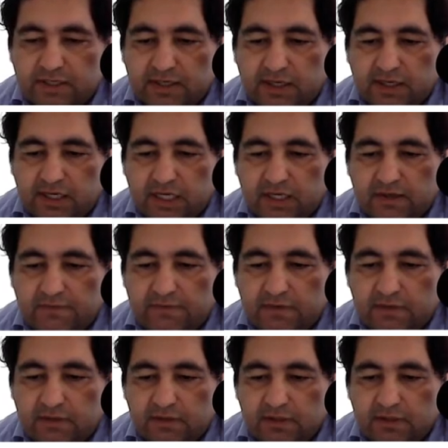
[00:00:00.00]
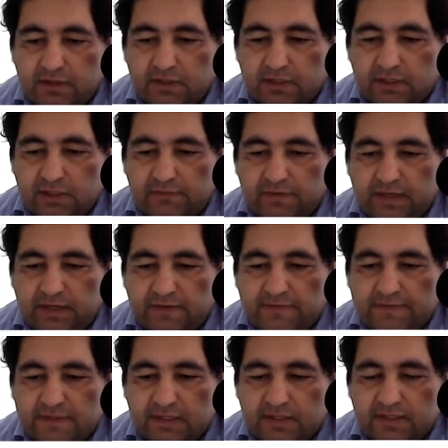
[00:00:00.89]
have
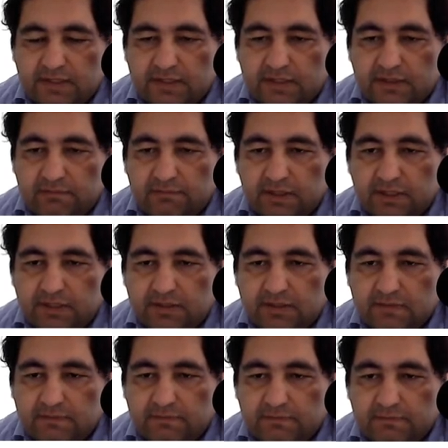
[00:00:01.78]
16 bits.